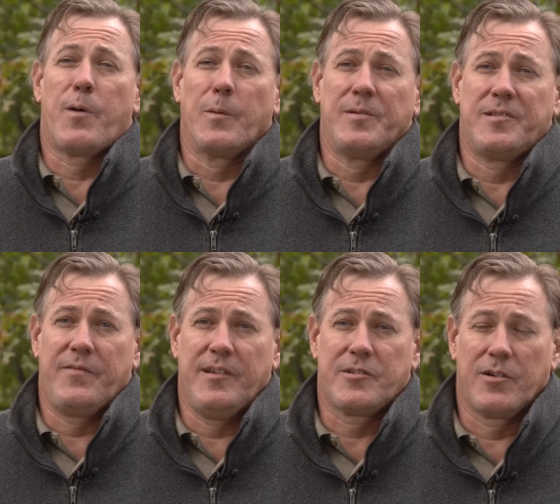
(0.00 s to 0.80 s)
purpose
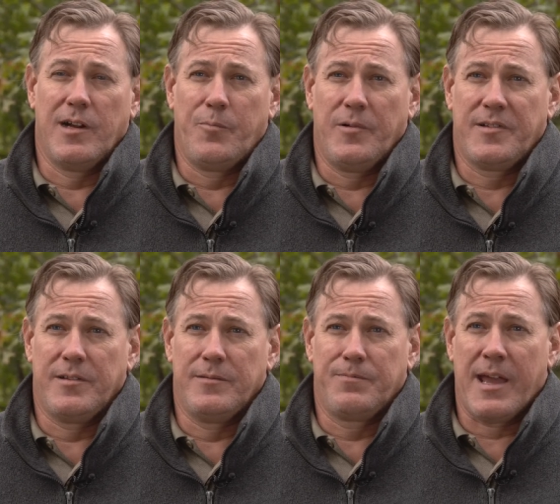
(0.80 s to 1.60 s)
of this trip was
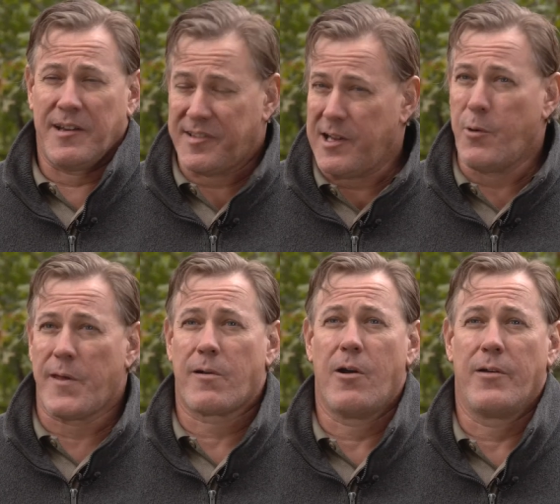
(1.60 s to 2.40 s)
to kind of see
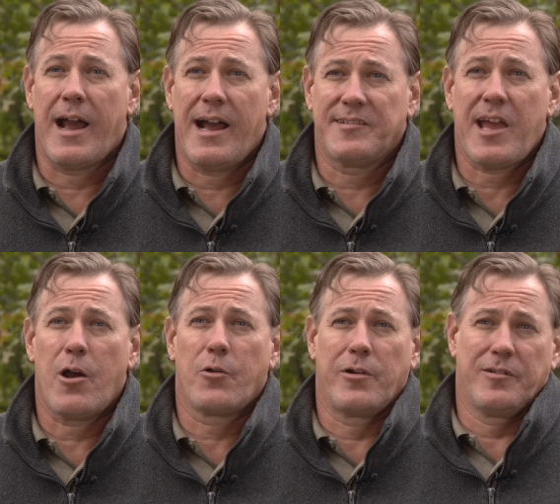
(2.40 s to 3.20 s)
with our own eyes
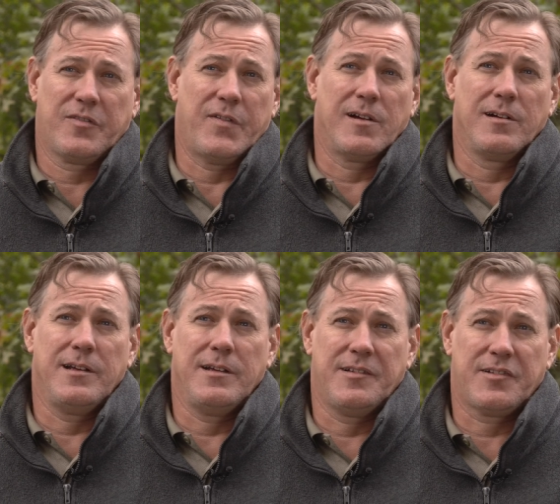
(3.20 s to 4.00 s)
how Greer's
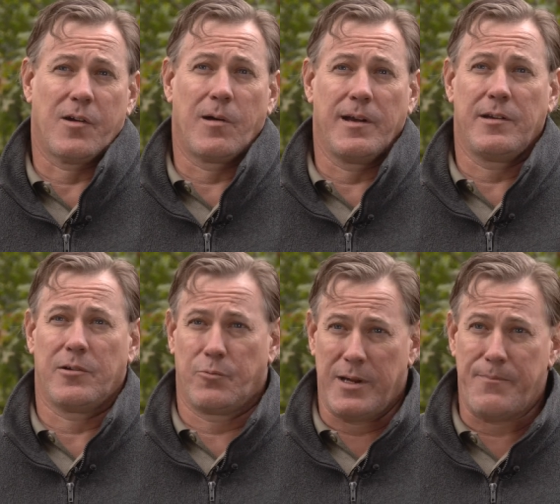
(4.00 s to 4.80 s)
Ferry is starting
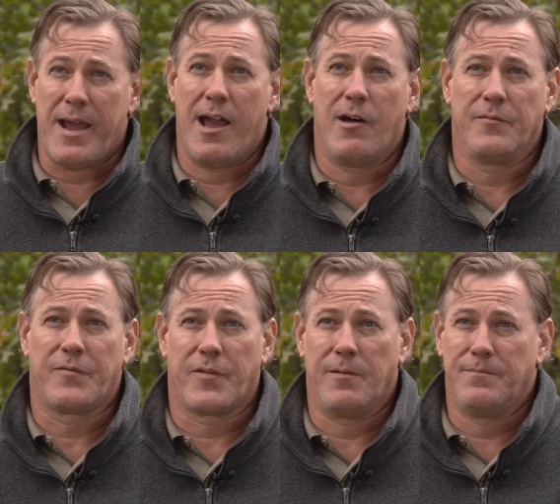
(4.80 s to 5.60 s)
to rebound
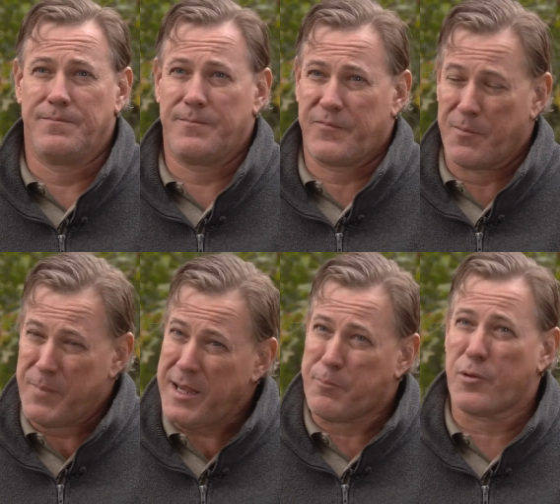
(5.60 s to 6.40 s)
from, from
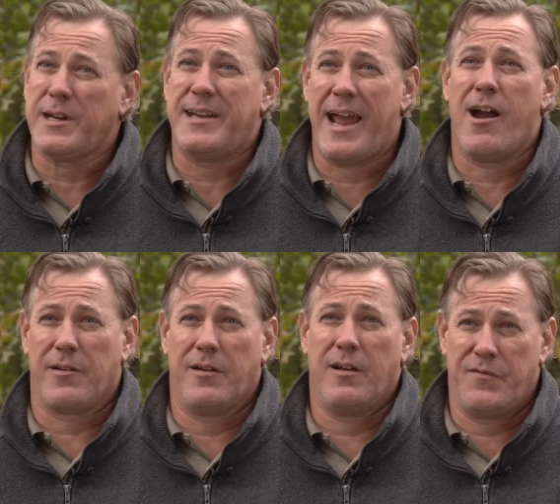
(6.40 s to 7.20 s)
being pretty
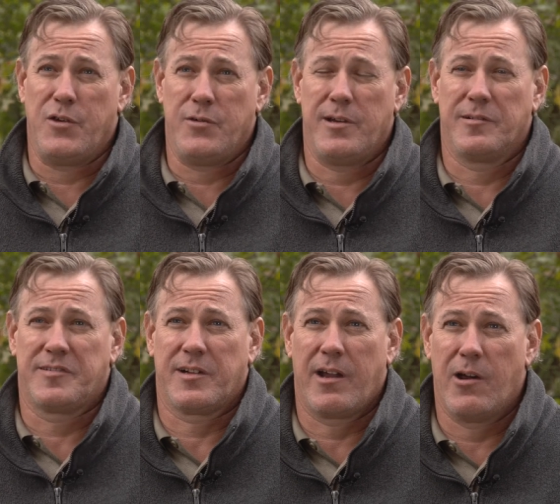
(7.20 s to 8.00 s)
down a few
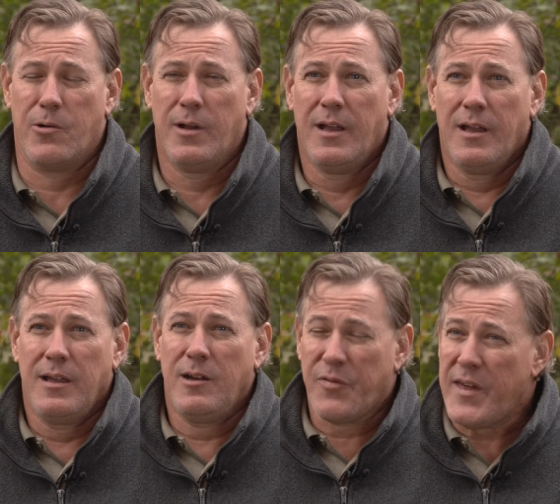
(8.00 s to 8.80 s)
years ago.
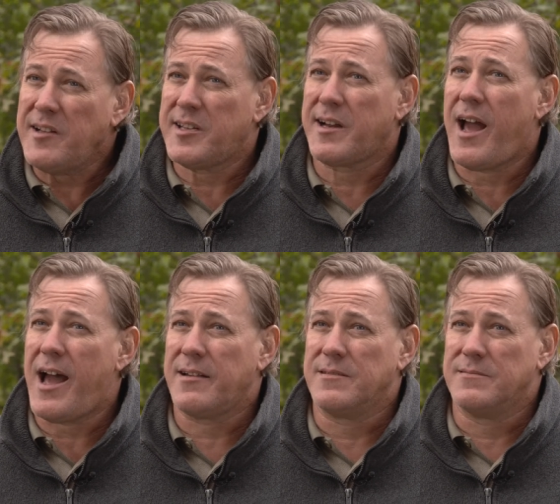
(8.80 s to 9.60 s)
You know, things had
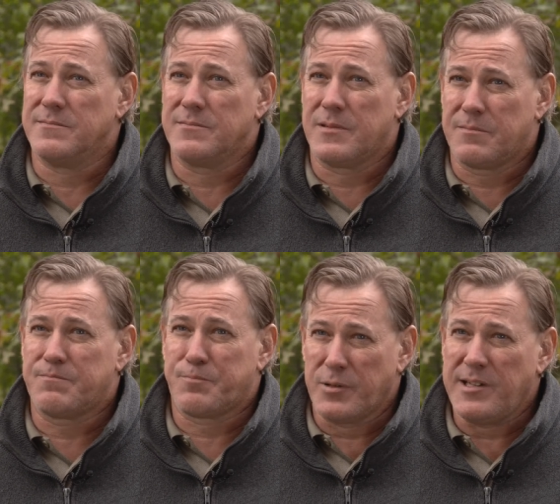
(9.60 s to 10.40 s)
gotten
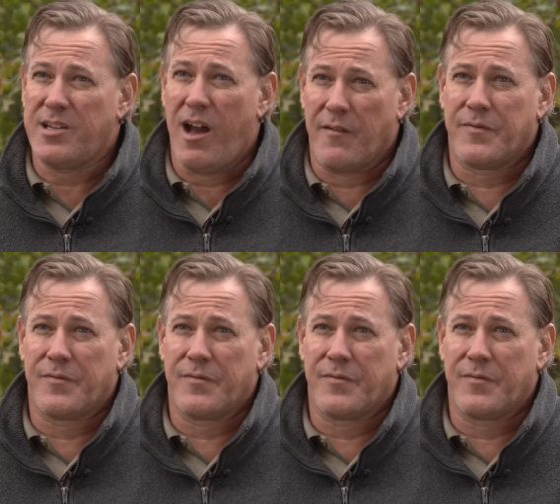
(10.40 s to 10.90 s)
pretty tough